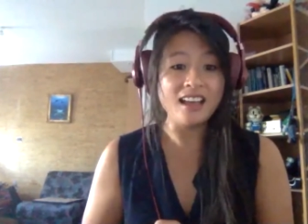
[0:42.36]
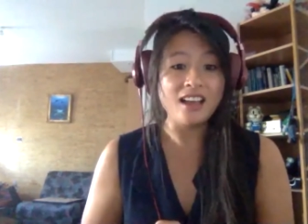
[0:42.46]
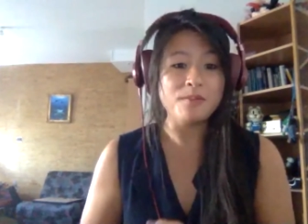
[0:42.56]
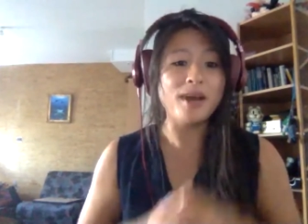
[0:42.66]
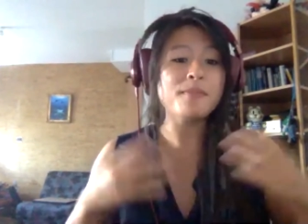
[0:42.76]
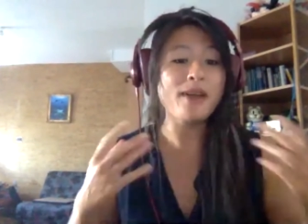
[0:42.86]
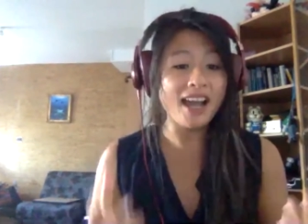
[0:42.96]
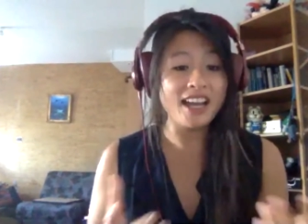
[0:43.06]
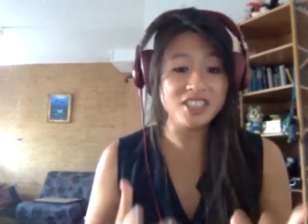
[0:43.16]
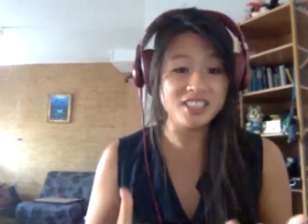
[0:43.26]
my
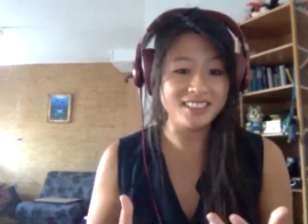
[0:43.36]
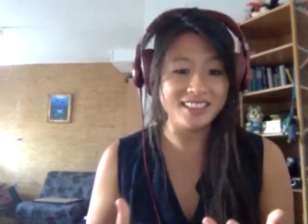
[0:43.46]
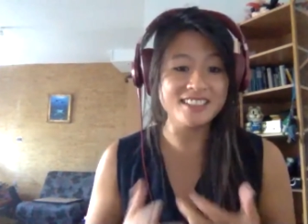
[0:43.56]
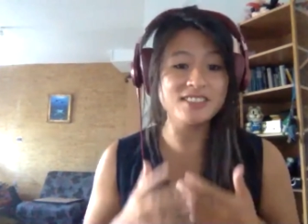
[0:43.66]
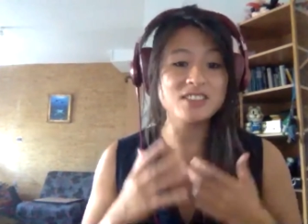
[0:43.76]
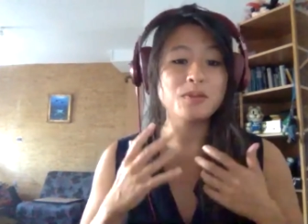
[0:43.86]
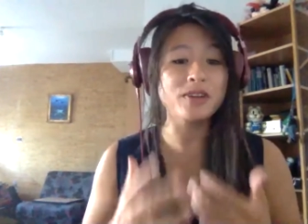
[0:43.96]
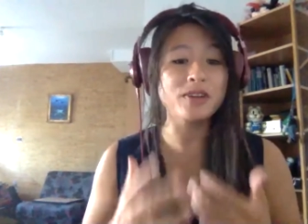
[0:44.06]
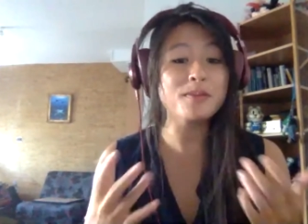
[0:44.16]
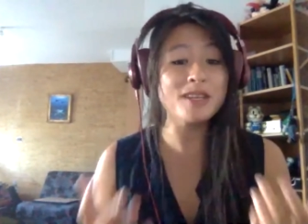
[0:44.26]
passion is to
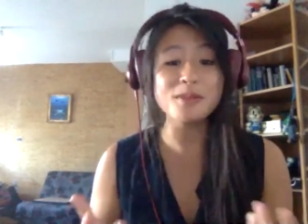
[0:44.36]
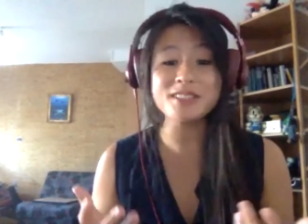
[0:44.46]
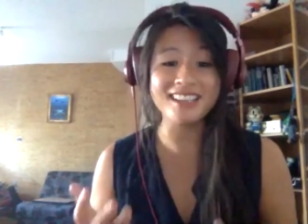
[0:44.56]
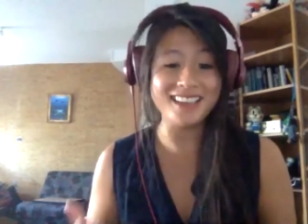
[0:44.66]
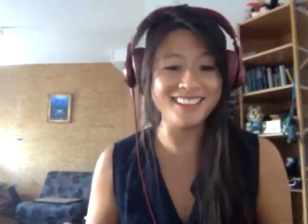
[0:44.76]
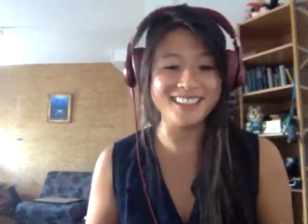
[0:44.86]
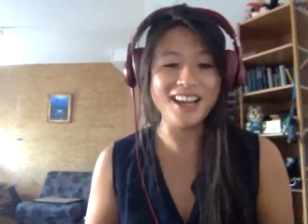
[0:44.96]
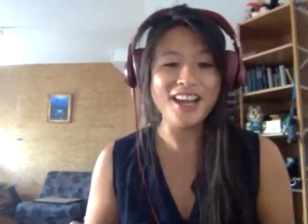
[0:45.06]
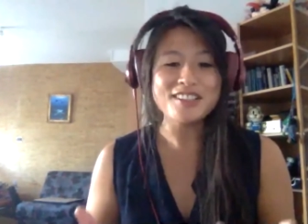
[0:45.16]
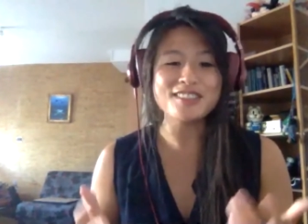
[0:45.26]
bring people together
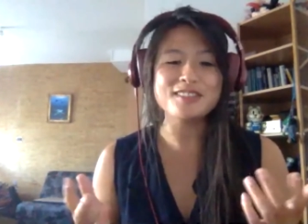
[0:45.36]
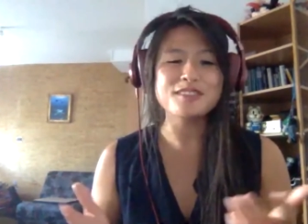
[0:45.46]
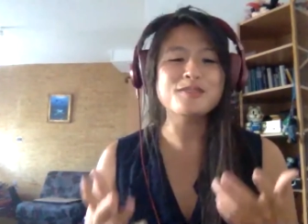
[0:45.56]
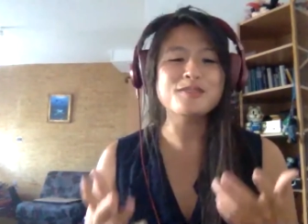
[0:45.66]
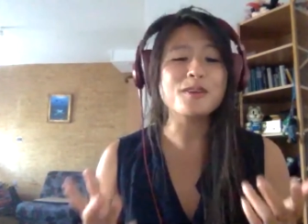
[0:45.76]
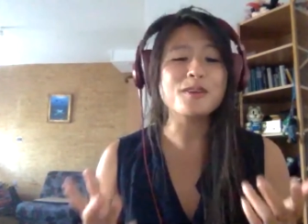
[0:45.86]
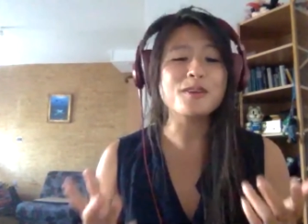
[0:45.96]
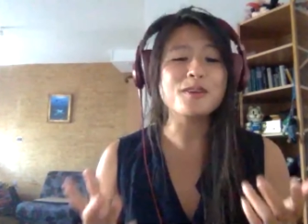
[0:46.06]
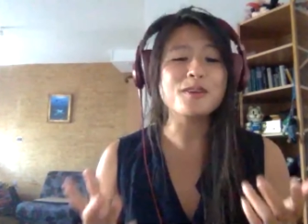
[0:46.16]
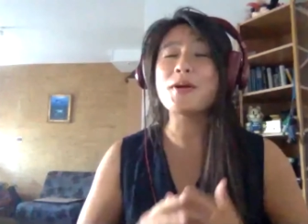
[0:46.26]
to solve the
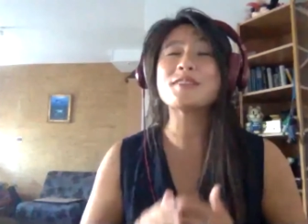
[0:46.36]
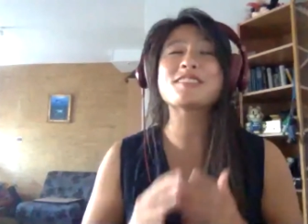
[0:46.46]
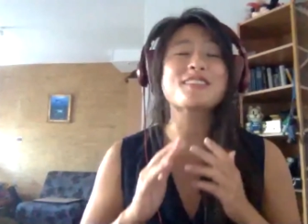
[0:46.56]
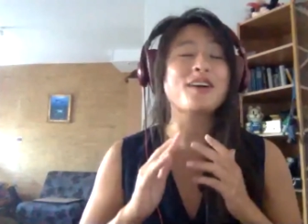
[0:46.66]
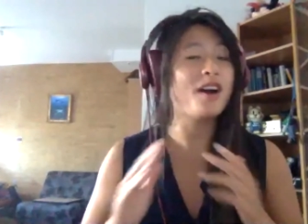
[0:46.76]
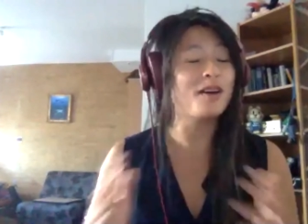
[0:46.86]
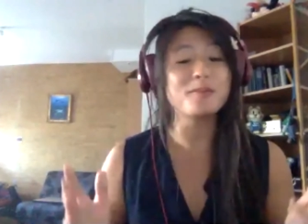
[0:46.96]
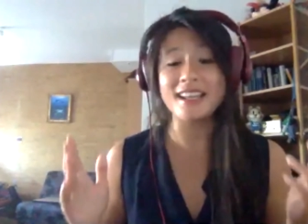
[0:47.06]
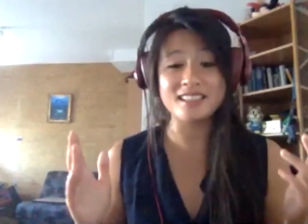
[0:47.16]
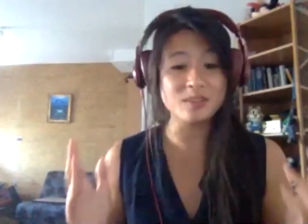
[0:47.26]
world's most
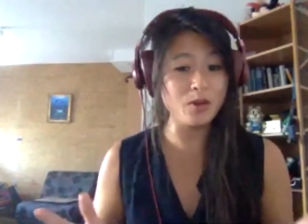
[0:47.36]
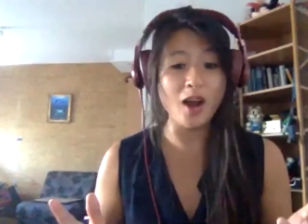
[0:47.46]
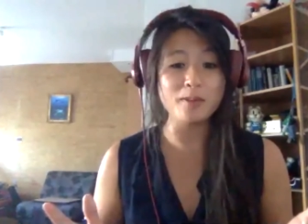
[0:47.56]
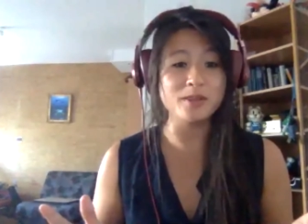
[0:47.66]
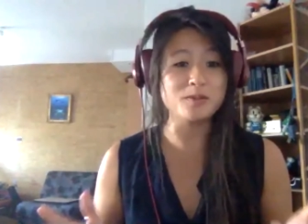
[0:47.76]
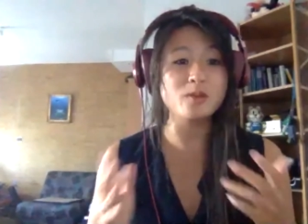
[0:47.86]
complex problems,